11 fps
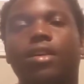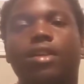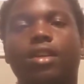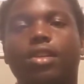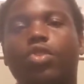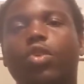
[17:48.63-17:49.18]

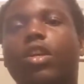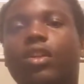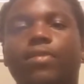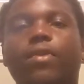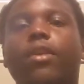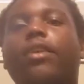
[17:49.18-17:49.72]
that the
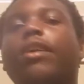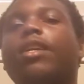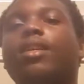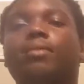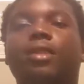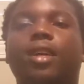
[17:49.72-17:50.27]
transfer of the
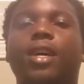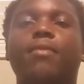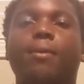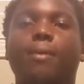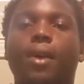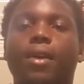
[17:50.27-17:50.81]
kingdom is
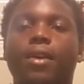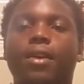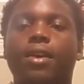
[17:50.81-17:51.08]
coming, man.